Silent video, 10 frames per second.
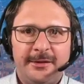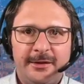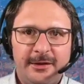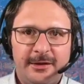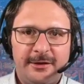
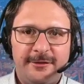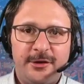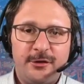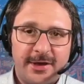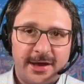If you
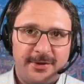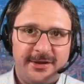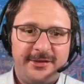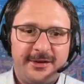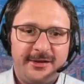do that,
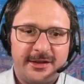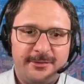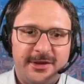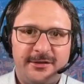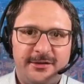basically that
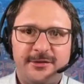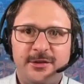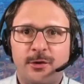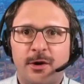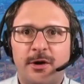means
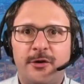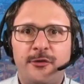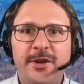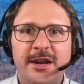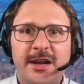you are
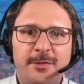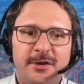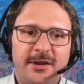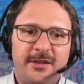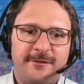
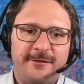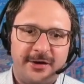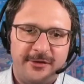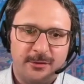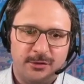relabeling the
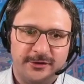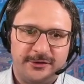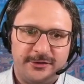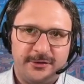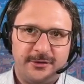
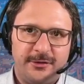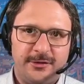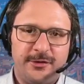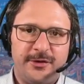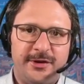variables.
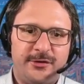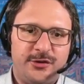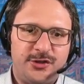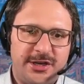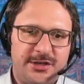So you're
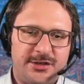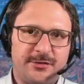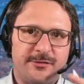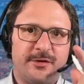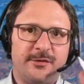interchanging
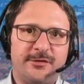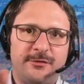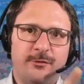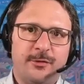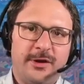the roles of
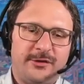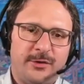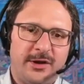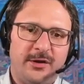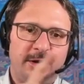
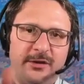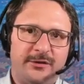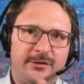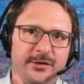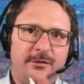x1 and
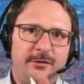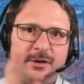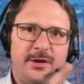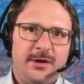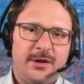x2,
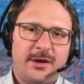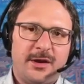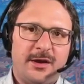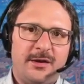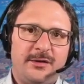
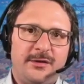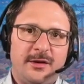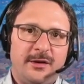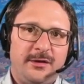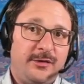and
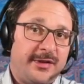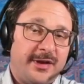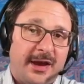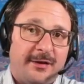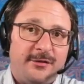you either
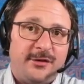have to